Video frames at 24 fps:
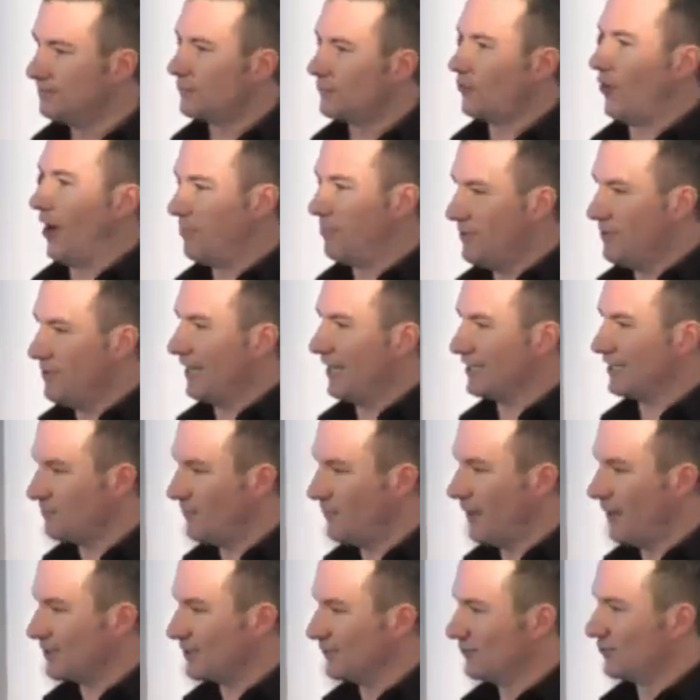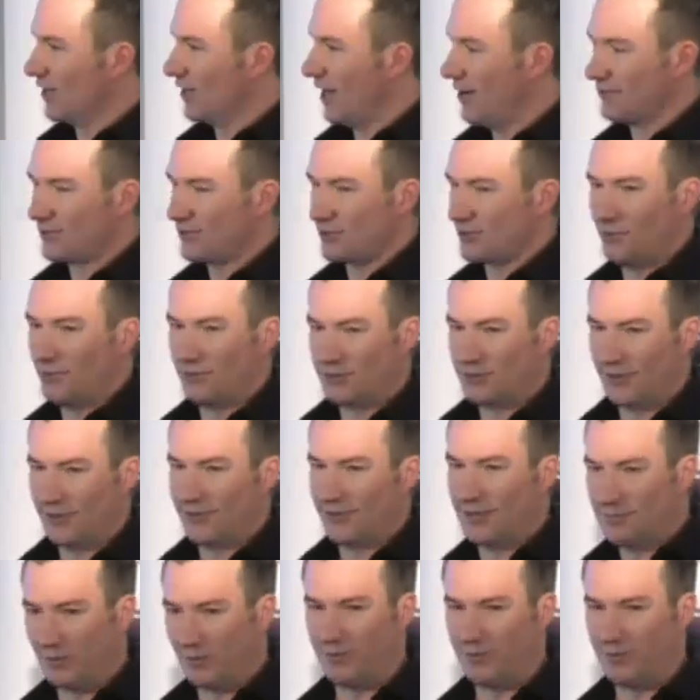crappy aspects of JavaScript, which I think